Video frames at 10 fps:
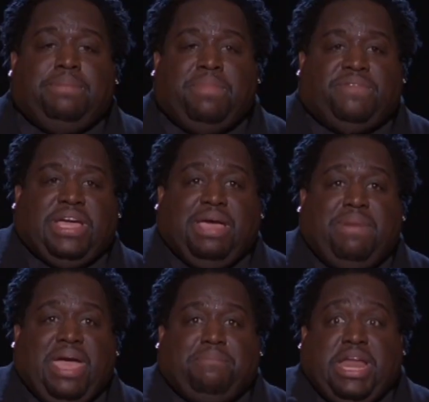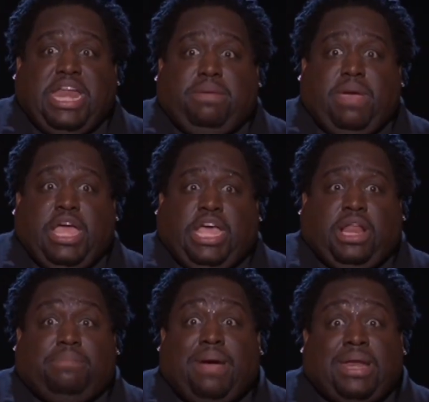This motherfucker get mad. My name ain't
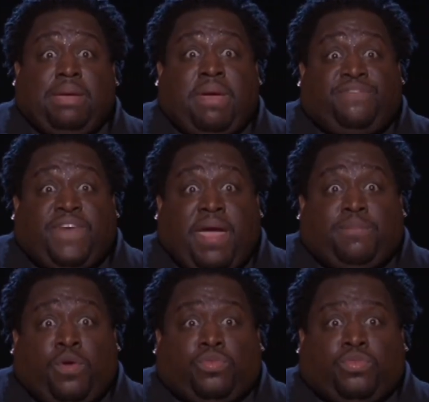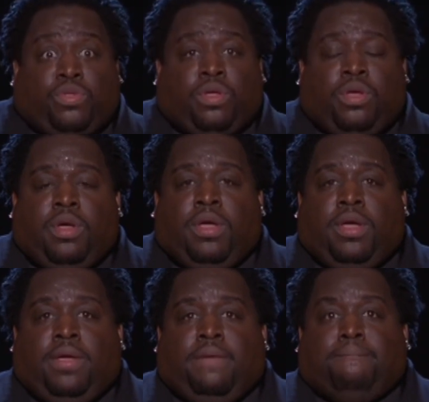Killer. My name ain't Fat Bruce.
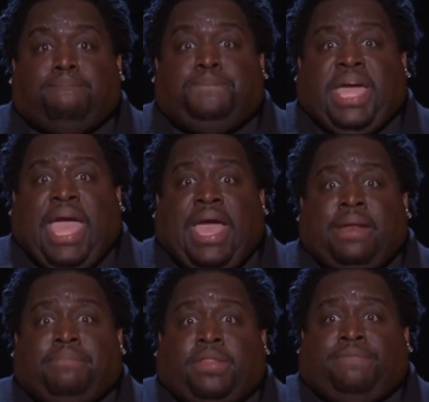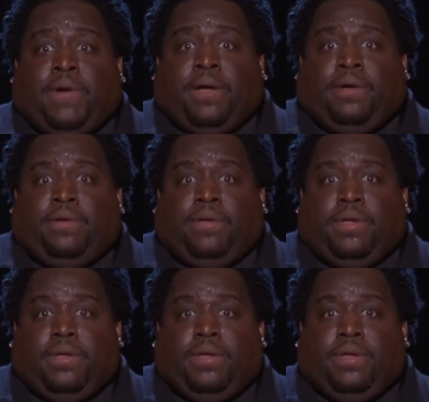Big head motherfucker.